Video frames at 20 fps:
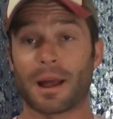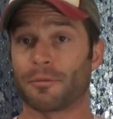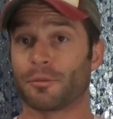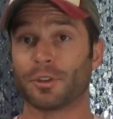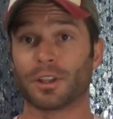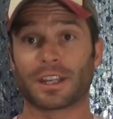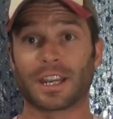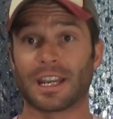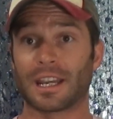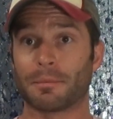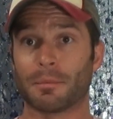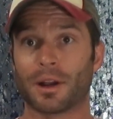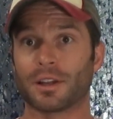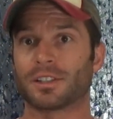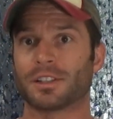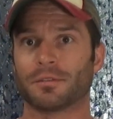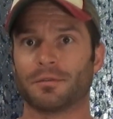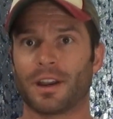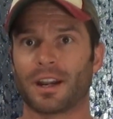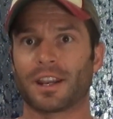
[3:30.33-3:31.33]
really getting
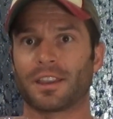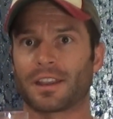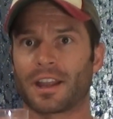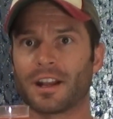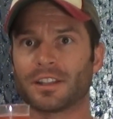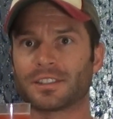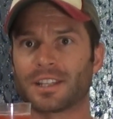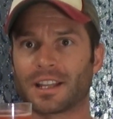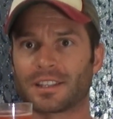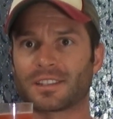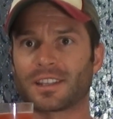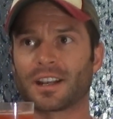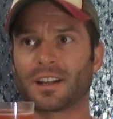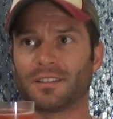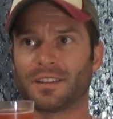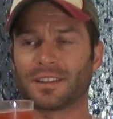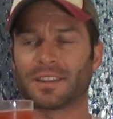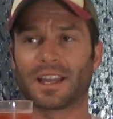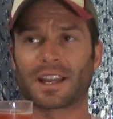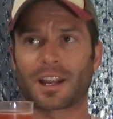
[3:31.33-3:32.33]
much of anything else outside of
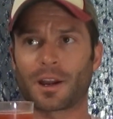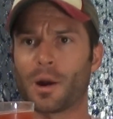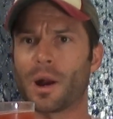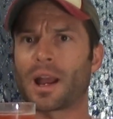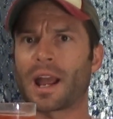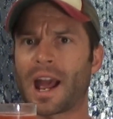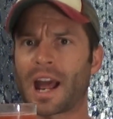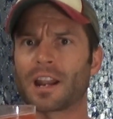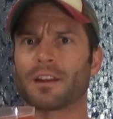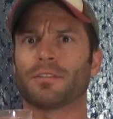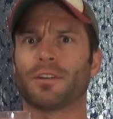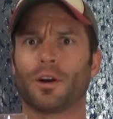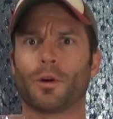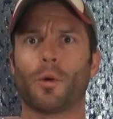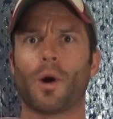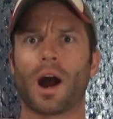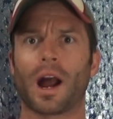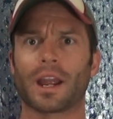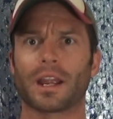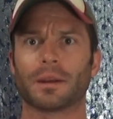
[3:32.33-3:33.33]
like that kind of
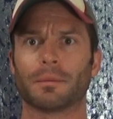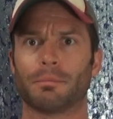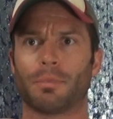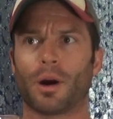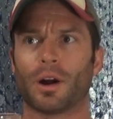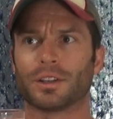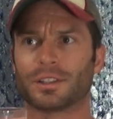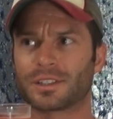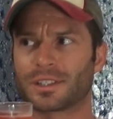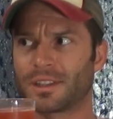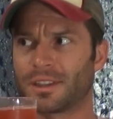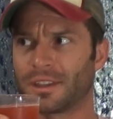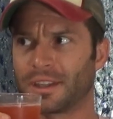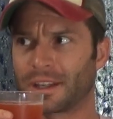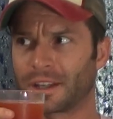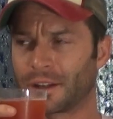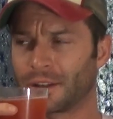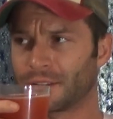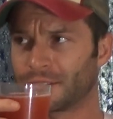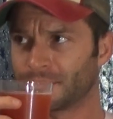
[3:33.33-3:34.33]
Hawaiian punch
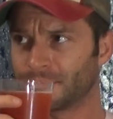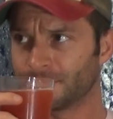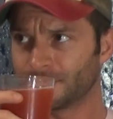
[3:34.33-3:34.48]
thing.